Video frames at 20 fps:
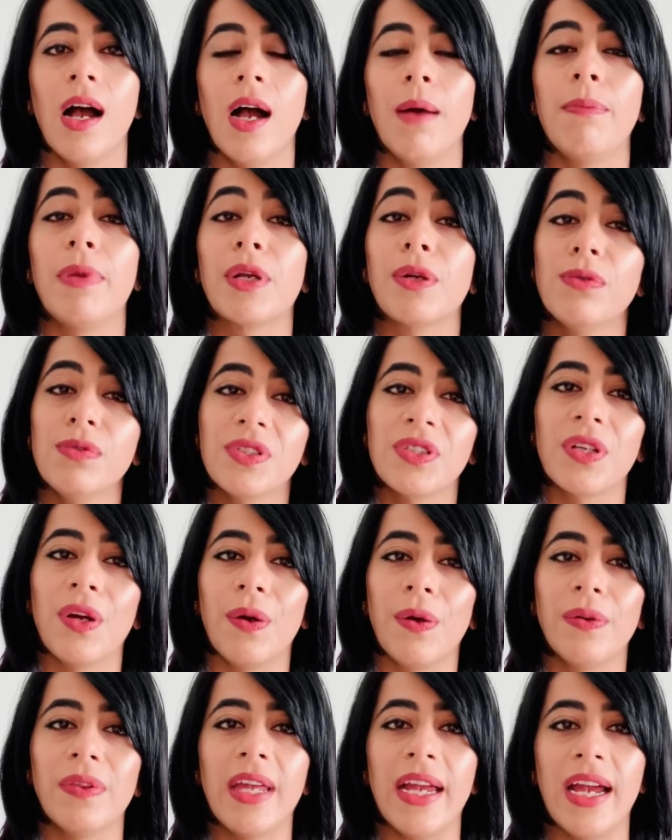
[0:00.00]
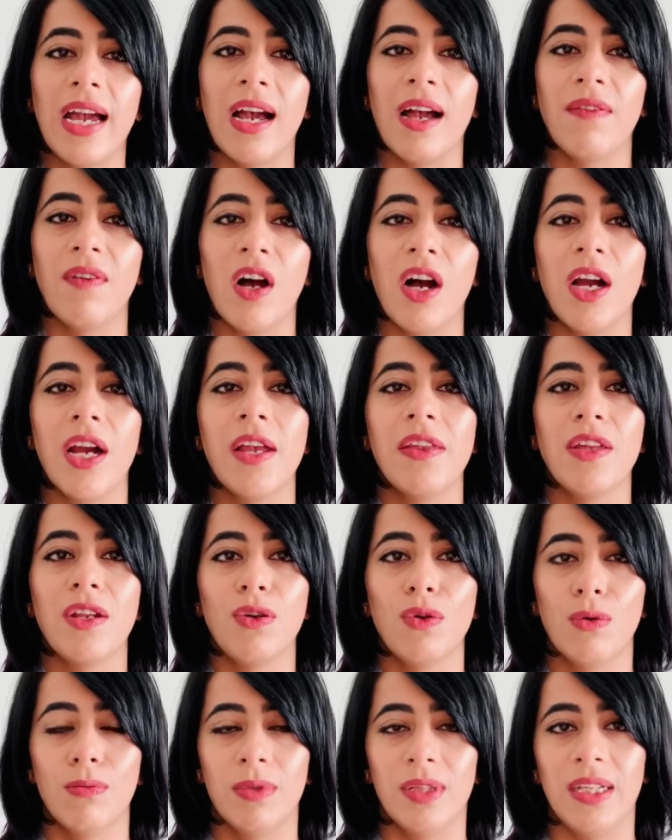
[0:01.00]
but also they have higher than
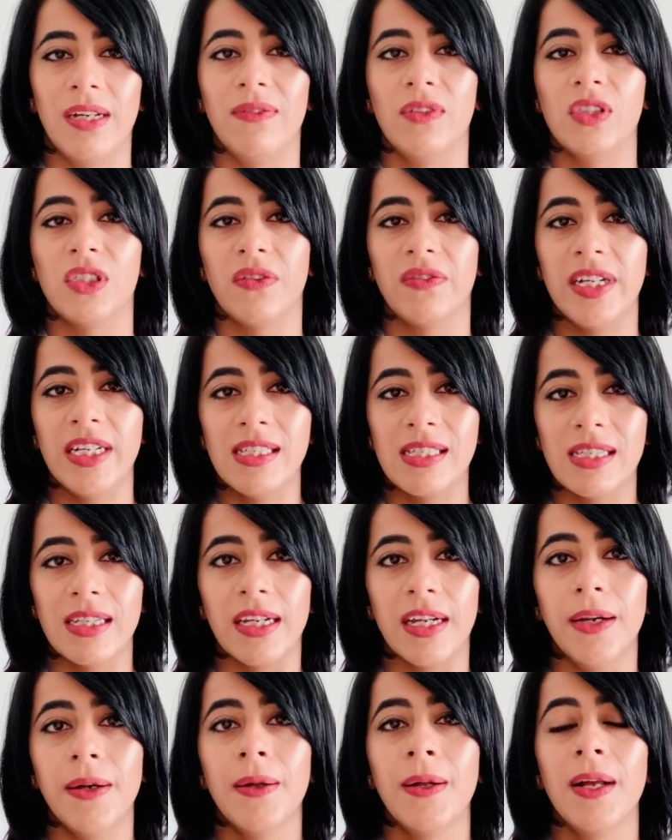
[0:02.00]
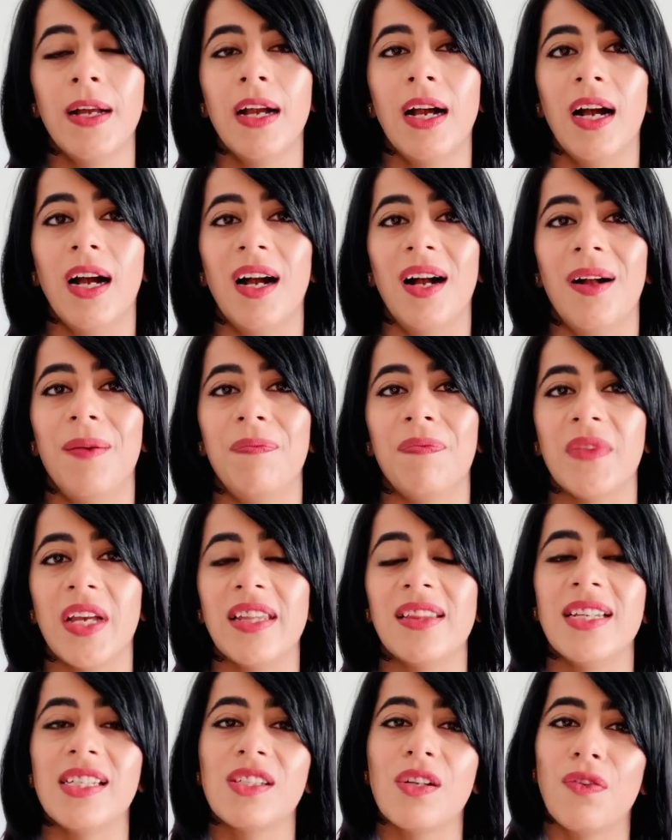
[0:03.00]
normal levels of insulin,
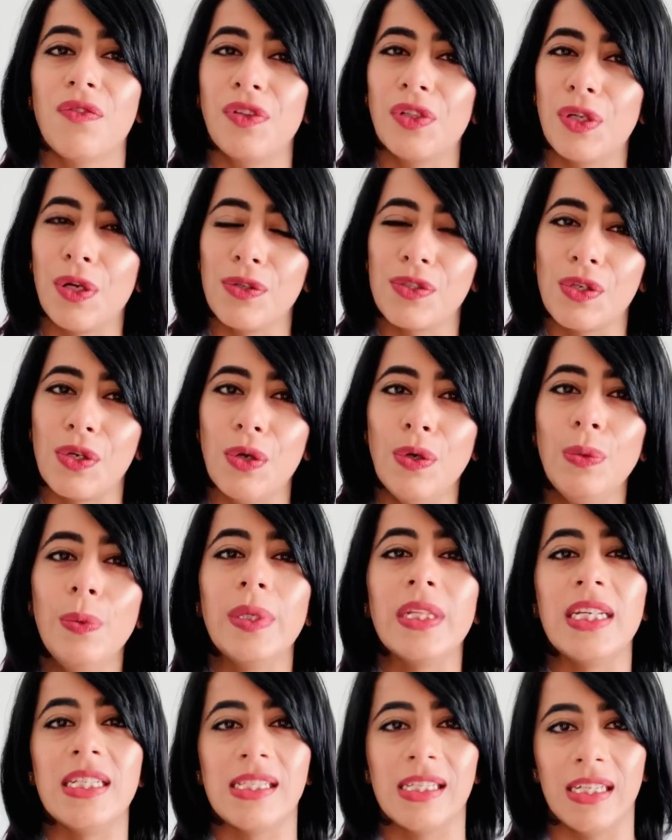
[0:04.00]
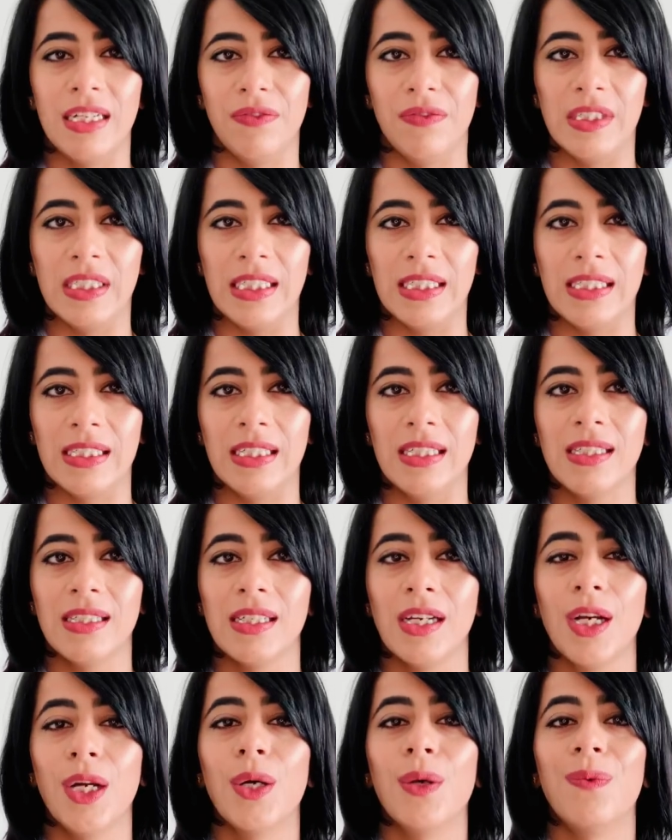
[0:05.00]
and this often goes along with insulin
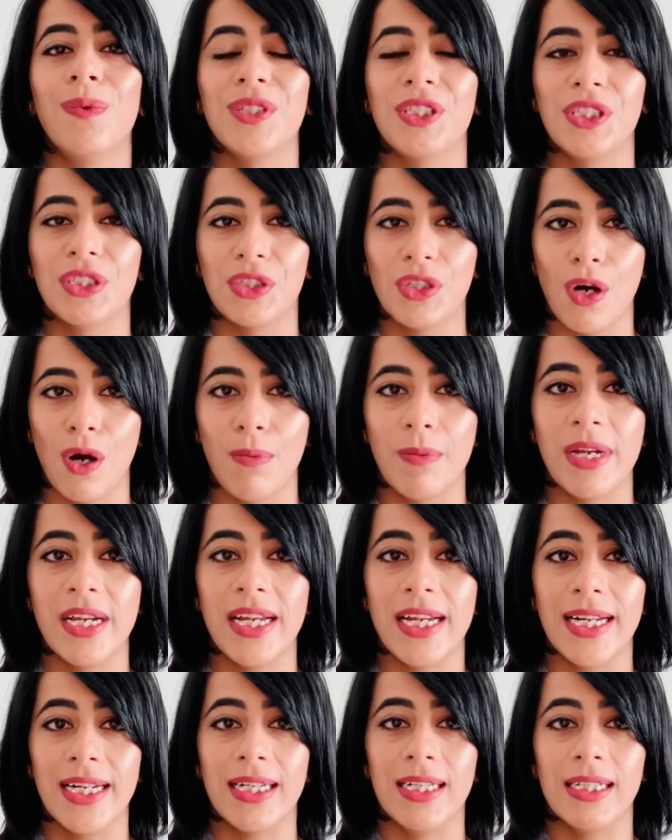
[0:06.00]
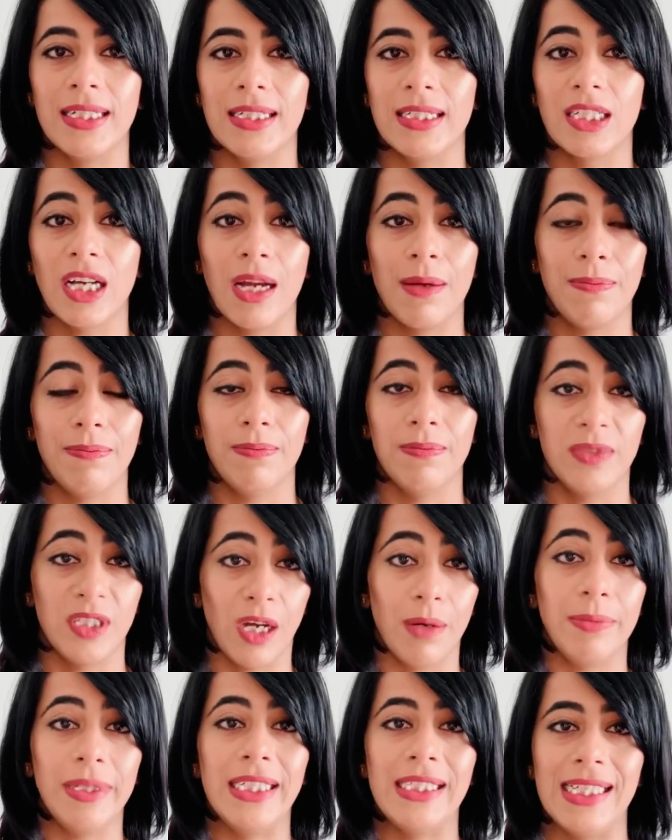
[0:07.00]
resistance, which is common in
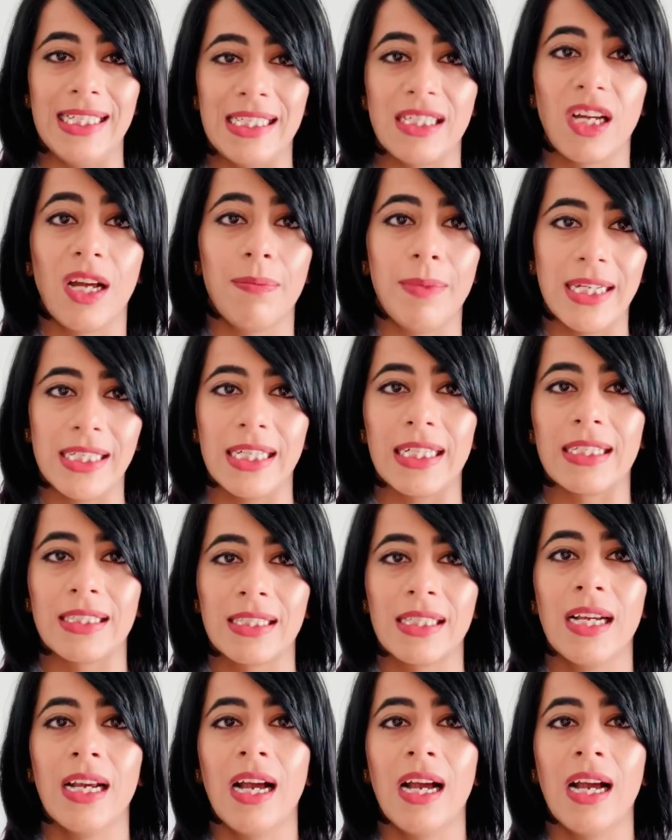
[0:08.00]
diabetics.